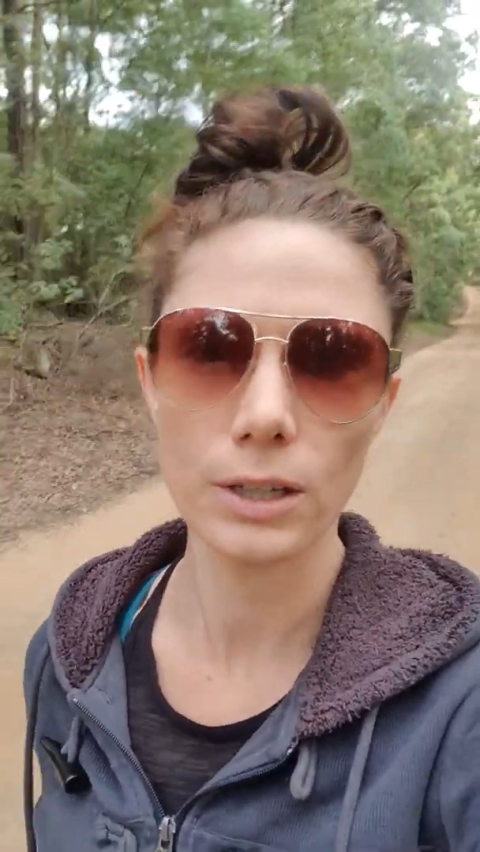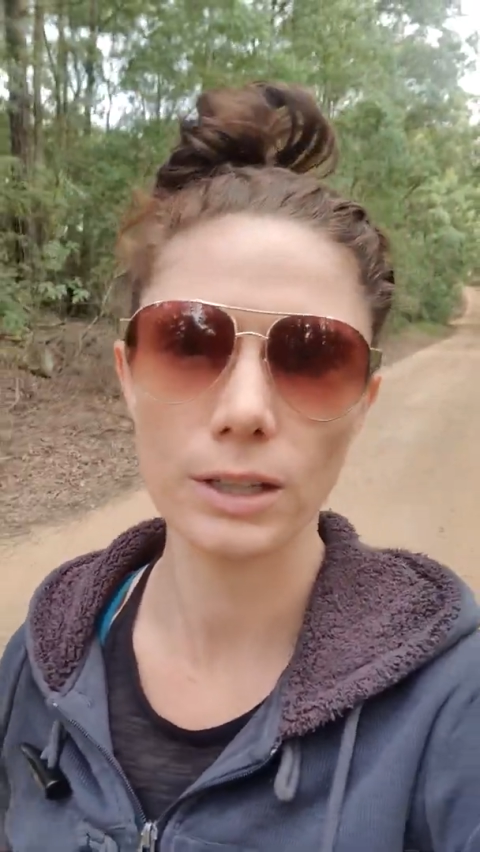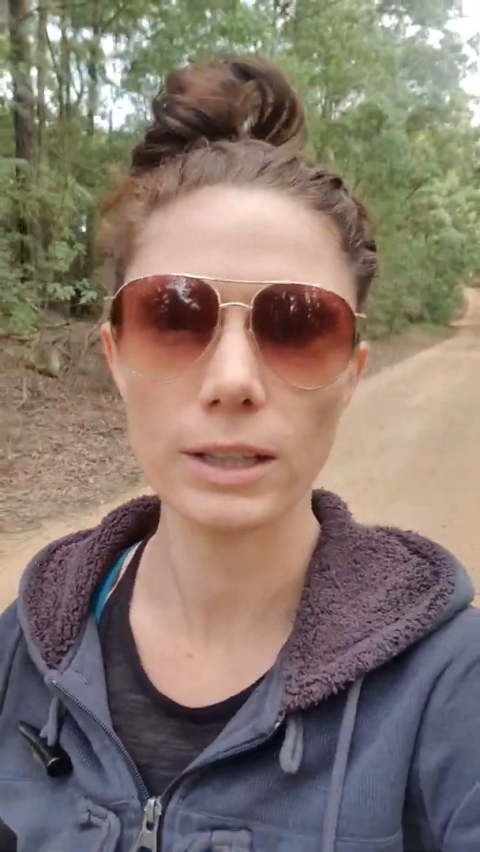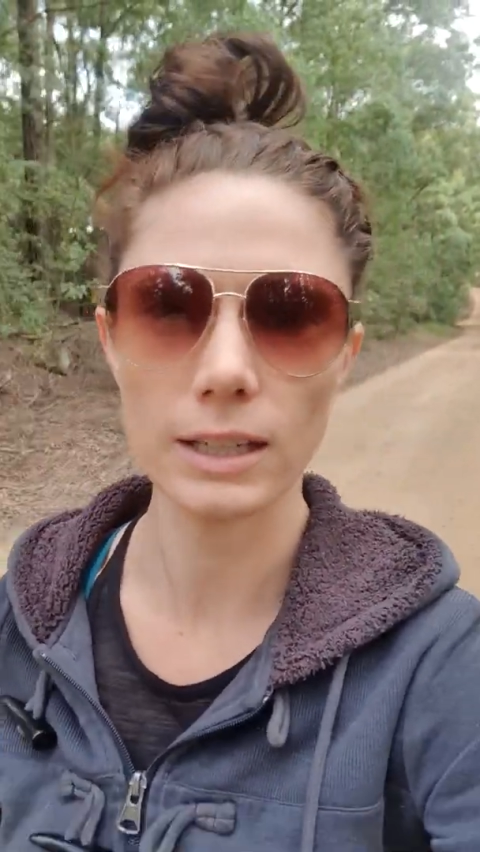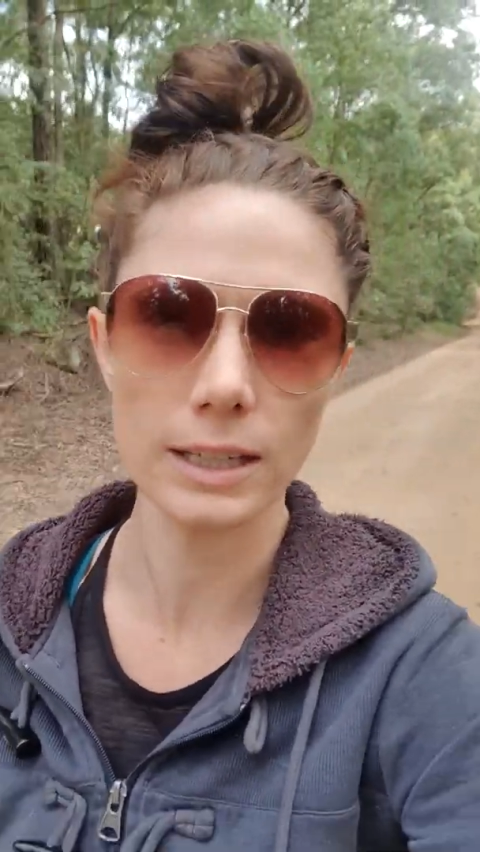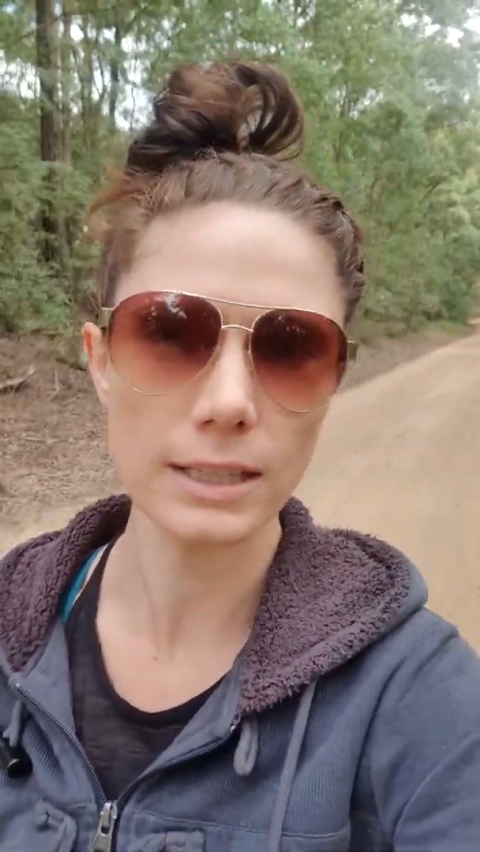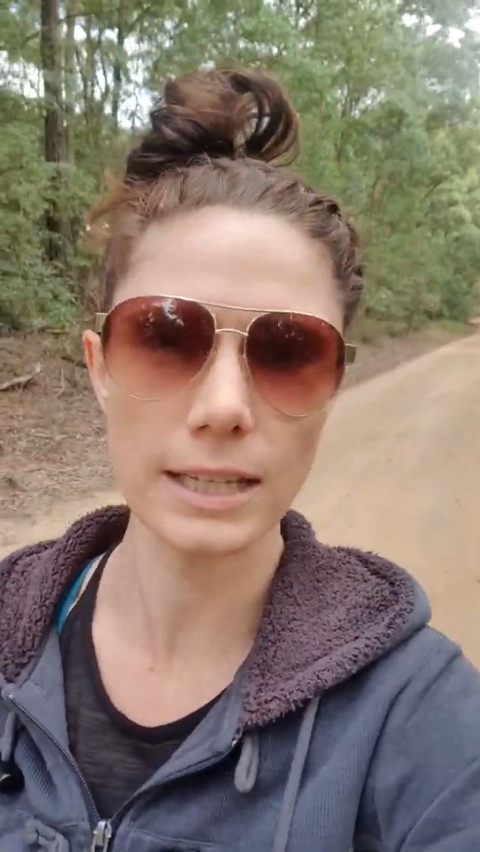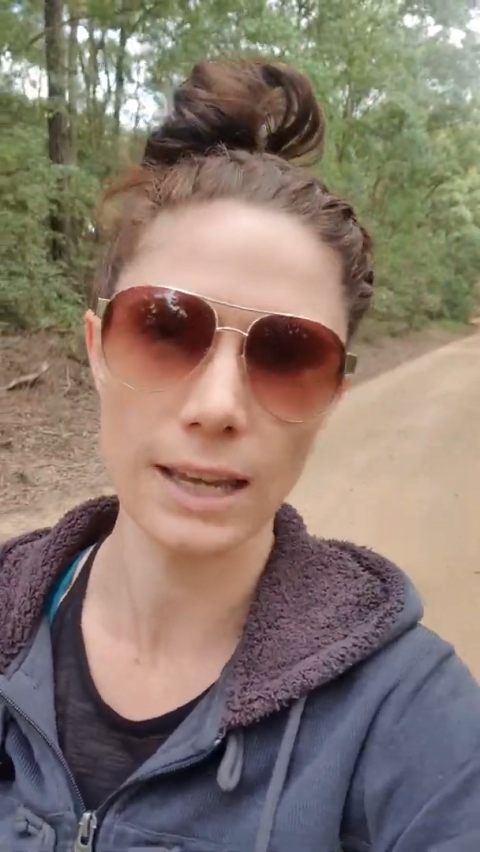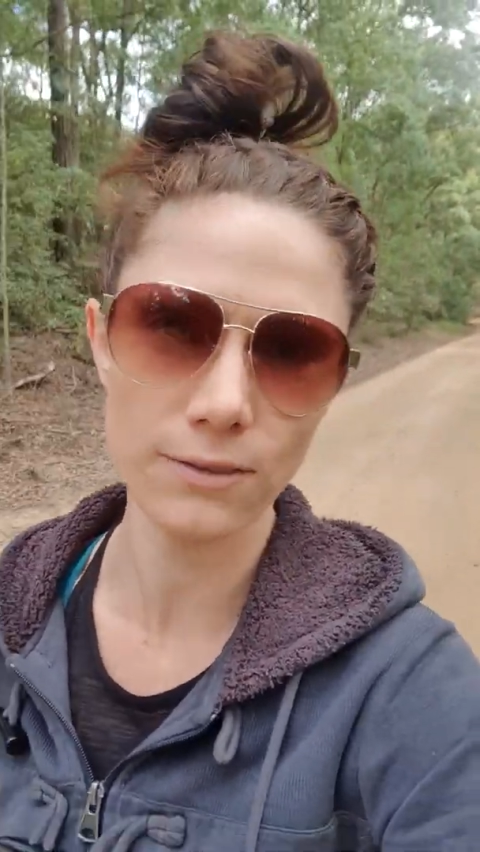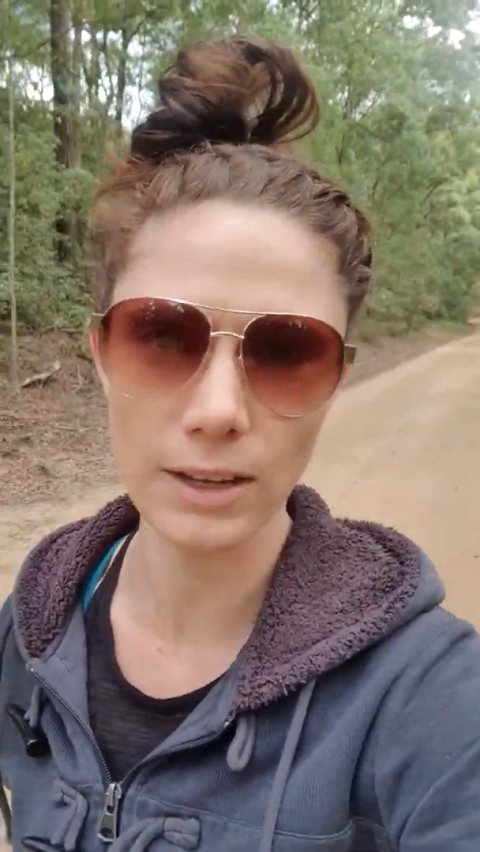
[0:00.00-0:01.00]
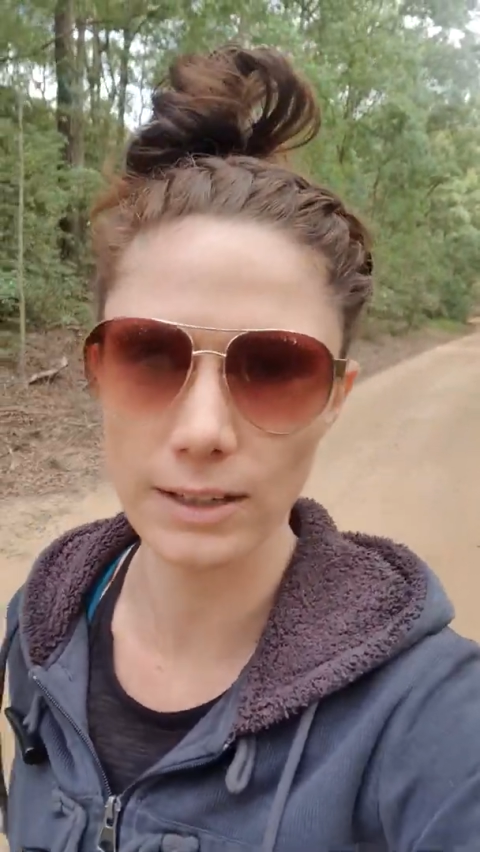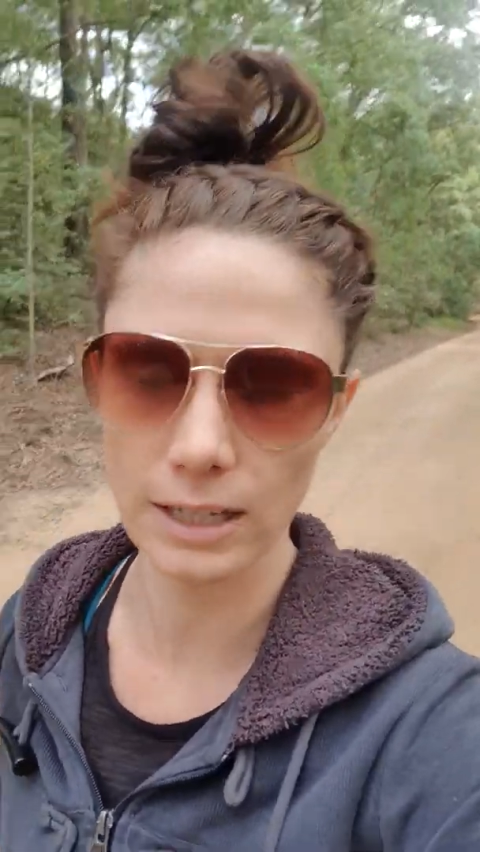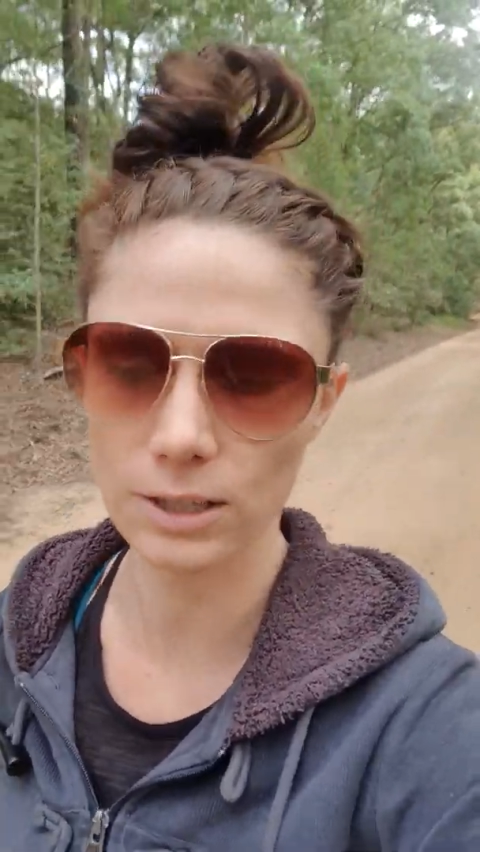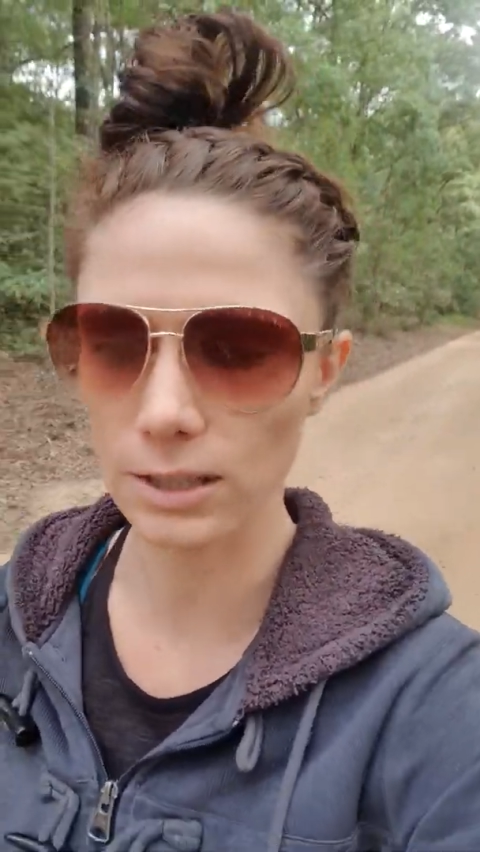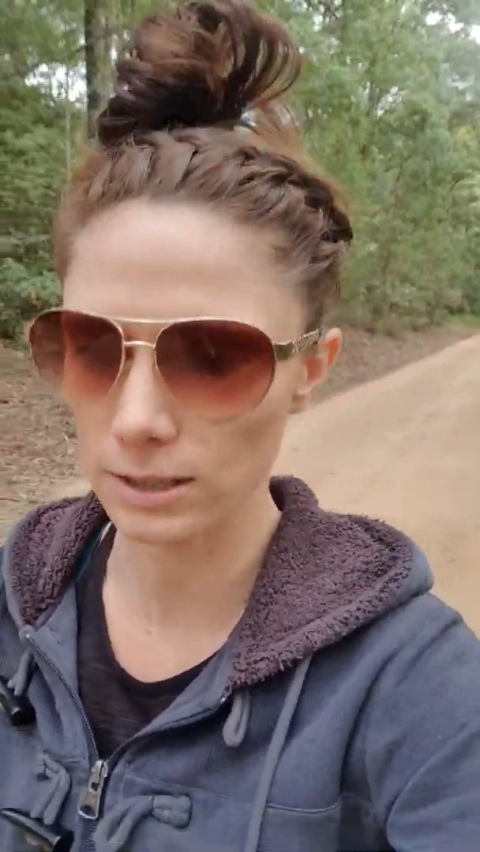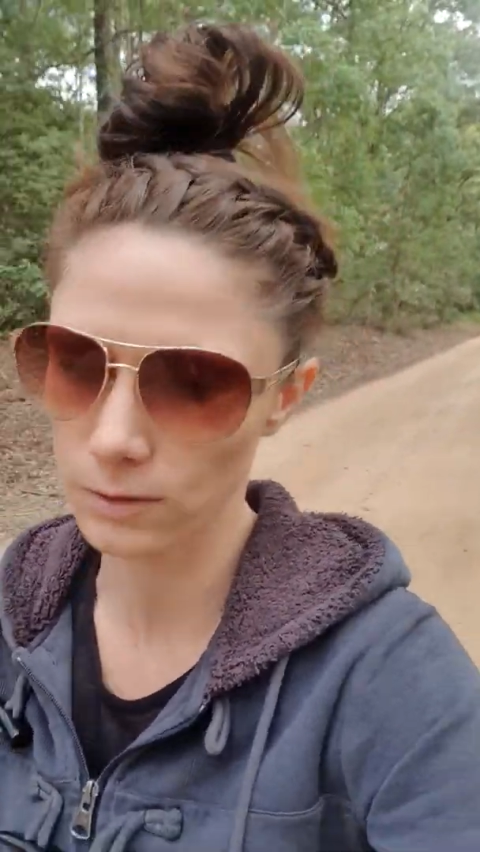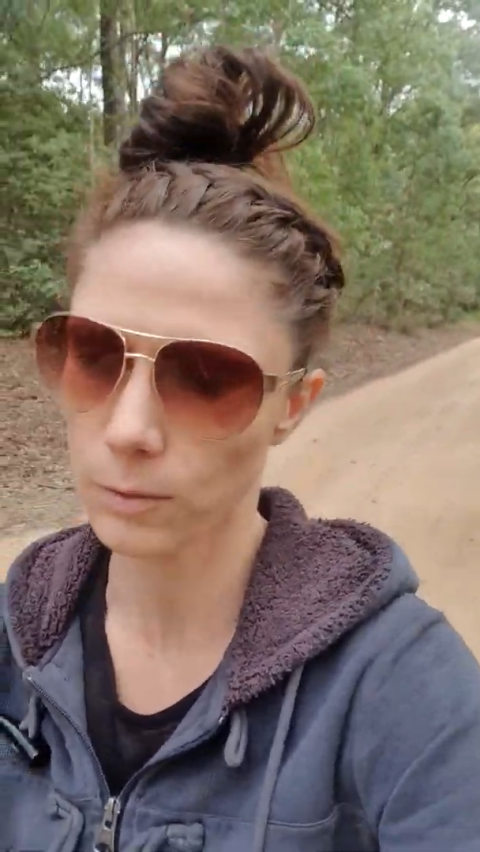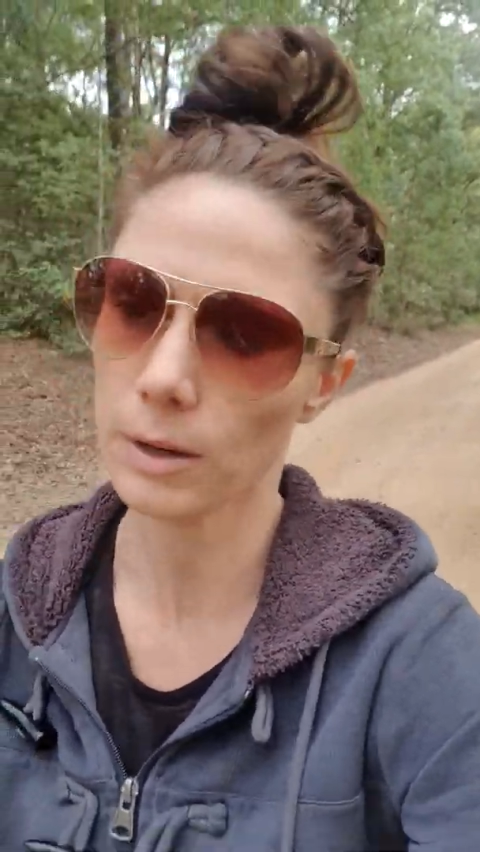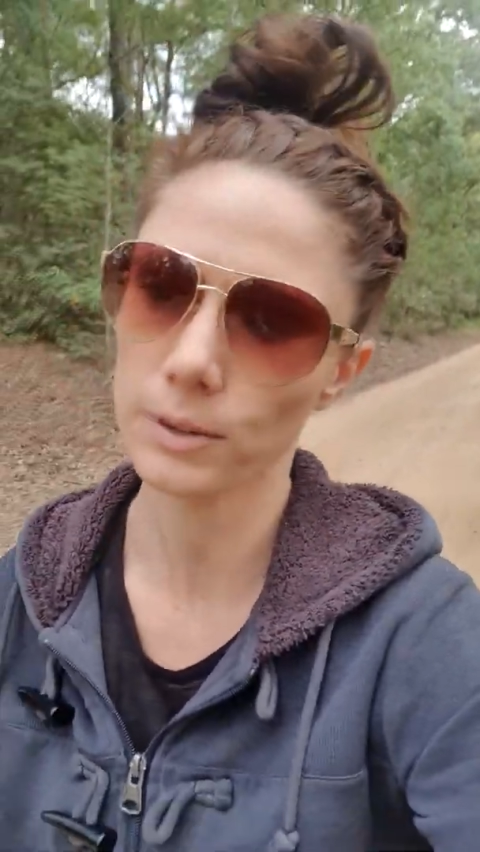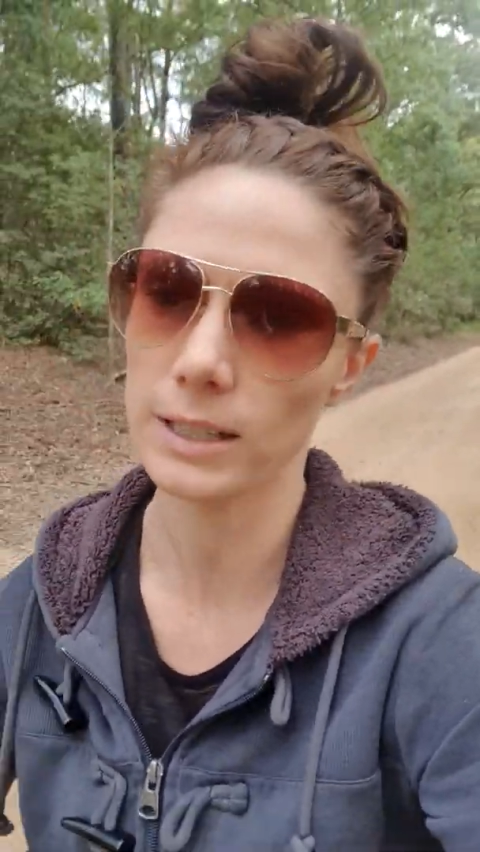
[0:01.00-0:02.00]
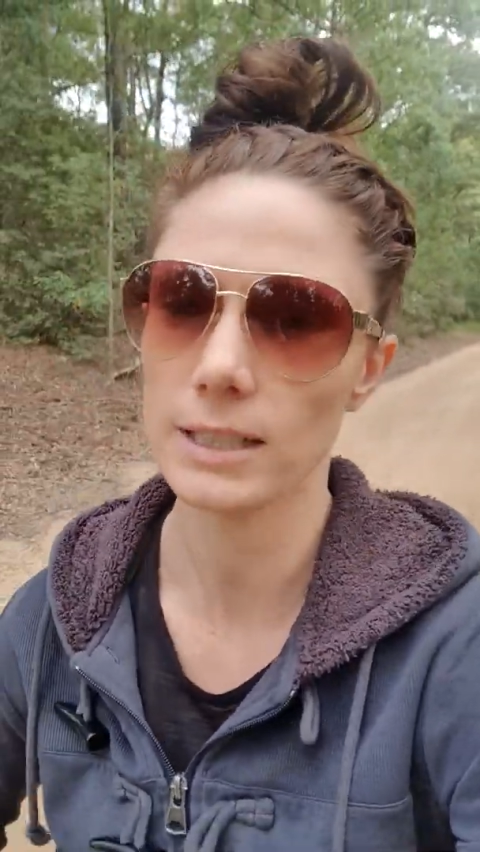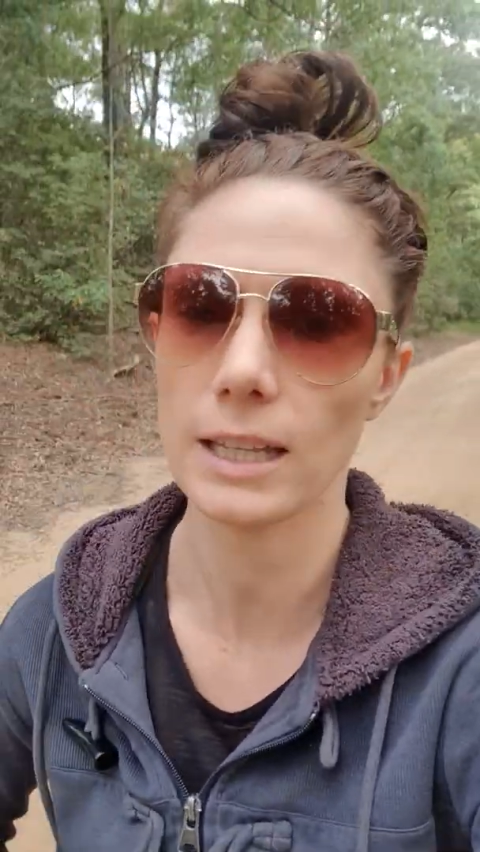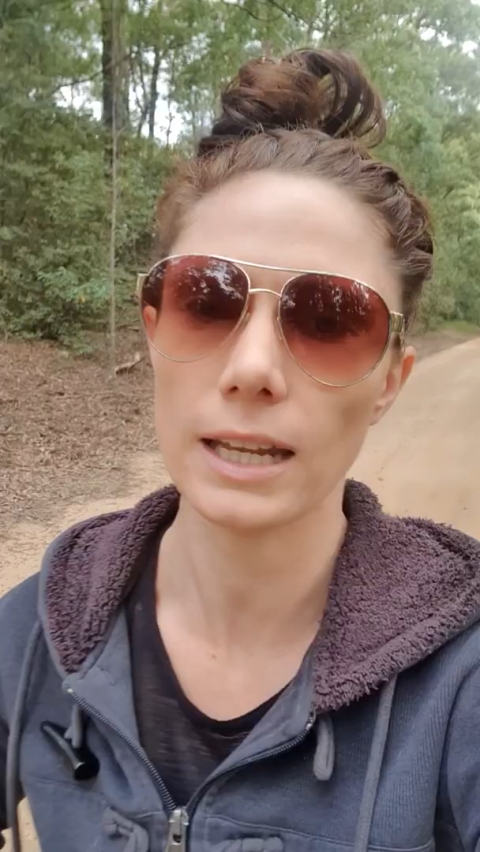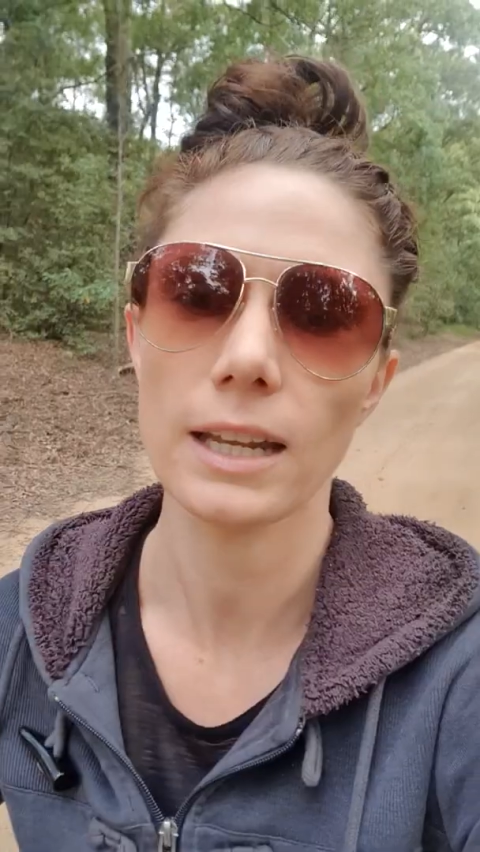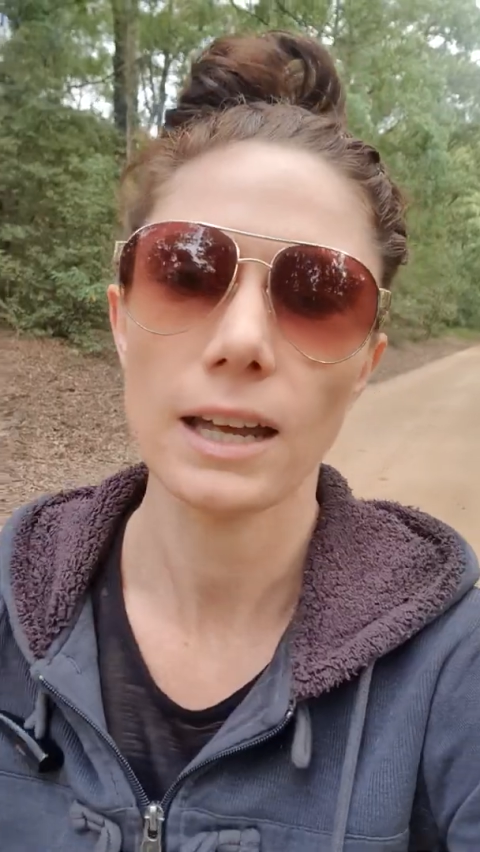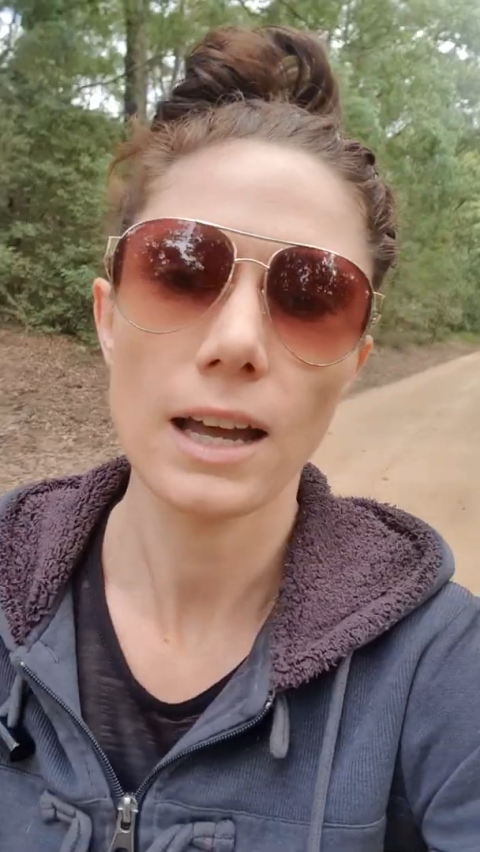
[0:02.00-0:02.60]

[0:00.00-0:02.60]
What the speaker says: the 10 foundations of wellness that